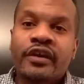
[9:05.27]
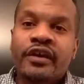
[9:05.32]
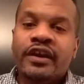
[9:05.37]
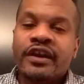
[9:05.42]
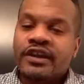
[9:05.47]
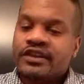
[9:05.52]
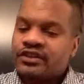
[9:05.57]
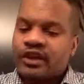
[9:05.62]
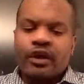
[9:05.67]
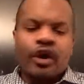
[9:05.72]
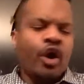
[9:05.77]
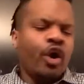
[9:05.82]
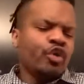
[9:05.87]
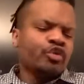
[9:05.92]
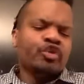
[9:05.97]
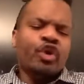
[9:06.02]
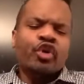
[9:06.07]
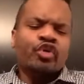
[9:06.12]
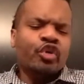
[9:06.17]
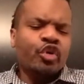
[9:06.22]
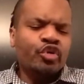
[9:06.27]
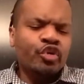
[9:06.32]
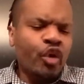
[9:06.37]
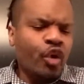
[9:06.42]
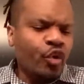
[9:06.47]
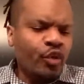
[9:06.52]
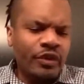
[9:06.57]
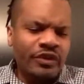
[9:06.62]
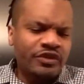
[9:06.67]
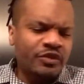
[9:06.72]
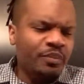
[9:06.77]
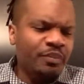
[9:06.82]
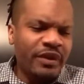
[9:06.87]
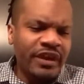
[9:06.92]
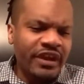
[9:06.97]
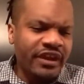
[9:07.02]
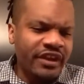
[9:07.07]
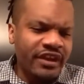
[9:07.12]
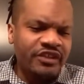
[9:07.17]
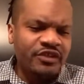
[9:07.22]
He's like, oh, no, it's me.
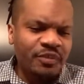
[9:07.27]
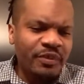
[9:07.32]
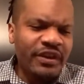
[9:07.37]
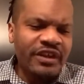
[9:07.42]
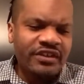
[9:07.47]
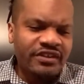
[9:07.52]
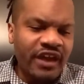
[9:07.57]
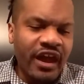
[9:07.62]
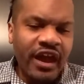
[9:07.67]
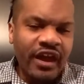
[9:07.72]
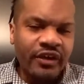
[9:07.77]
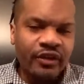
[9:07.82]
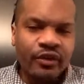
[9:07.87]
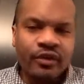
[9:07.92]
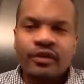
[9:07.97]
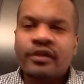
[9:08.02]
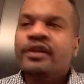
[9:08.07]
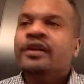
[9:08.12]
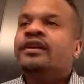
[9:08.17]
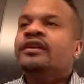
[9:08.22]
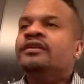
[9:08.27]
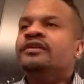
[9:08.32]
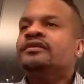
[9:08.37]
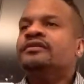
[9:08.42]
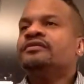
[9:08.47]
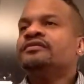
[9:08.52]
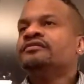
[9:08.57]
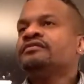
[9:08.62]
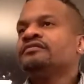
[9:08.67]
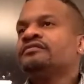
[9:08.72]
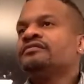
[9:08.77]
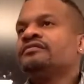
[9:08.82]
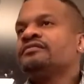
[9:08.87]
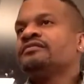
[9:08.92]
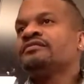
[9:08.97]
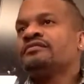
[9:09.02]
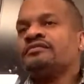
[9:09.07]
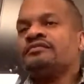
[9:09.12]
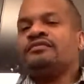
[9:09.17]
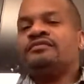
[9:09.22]
It's me, Donald.
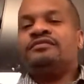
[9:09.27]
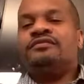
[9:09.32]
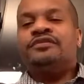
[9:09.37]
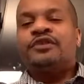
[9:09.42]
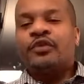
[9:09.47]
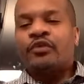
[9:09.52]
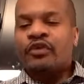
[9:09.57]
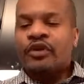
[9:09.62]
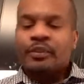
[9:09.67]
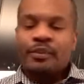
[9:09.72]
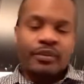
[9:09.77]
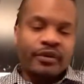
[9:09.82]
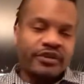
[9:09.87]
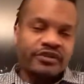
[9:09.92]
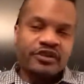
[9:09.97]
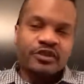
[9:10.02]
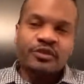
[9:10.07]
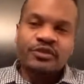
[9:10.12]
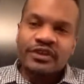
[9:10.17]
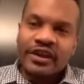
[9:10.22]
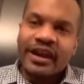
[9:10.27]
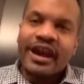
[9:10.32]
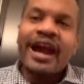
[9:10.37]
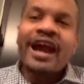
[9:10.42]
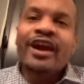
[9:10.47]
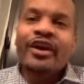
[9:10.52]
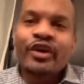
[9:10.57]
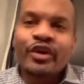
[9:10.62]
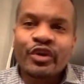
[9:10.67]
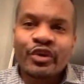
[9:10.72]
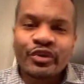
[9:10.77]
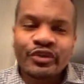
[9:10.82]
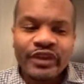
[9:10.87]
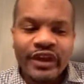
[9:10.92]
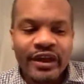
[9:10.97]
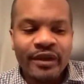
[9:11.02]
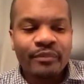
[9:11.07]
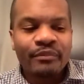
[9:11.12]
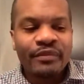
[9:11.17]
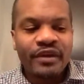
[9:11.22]
The president was like, I heard
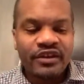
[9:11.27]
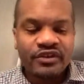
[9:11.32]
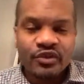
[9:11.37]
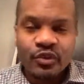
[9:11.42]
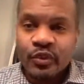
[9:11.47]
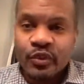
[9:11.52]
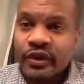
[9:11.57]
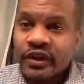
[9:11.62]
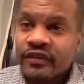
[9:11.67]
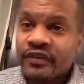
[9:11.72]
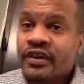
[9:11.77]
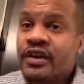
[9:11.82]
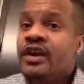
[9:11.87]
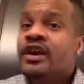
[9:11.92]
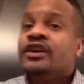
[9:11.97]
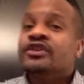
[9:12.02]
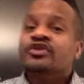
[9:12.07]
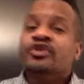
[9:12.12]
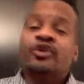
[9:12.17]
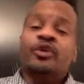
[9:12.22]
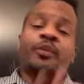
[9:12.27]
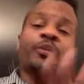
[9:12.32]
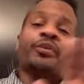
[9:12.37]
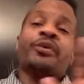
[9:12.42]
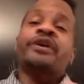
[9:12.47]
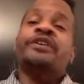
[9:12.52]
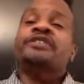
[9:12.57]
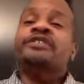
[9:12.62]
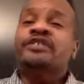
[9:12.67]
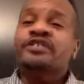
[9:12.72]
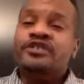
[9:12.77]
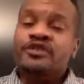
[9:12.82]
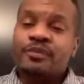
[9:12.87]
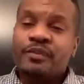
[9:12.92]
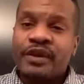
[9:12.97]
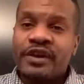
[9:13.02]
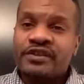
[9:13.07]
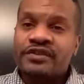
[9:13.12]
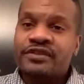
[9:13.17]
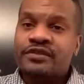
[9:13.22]
that mess or whatever. So the president
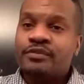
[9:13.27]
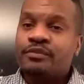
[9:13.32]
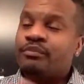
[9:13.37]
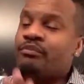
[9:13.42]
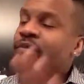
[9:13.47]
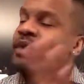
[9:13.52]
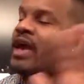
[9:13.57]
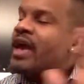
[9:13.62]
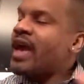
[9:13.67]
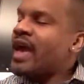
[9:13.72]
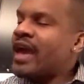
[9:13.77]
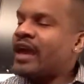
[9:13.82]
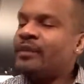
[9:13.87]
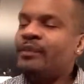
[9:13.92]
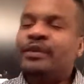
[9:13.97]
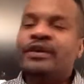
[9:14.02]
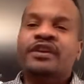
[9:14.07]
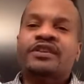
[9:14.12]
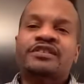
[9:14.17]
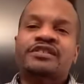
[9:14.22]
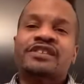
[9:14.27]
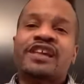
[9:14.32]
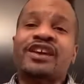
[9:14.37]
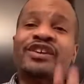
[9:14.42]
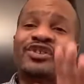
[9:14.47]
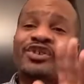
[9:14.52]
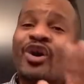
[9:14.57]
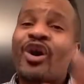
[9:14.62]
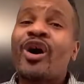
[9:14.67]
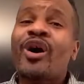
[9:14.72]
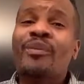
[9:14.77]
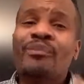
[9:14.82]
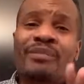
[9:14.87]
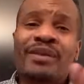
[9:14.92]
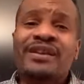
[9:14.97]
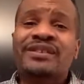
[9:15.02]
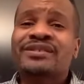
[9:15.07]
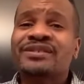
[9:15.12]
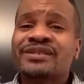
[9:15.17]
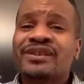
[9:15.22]
is mad because he's like, y'all
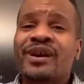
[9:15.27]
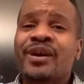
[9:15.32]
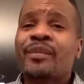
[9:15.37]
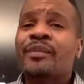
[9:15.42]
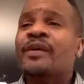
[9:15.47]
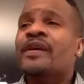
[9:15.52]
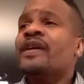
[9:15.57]
messed up.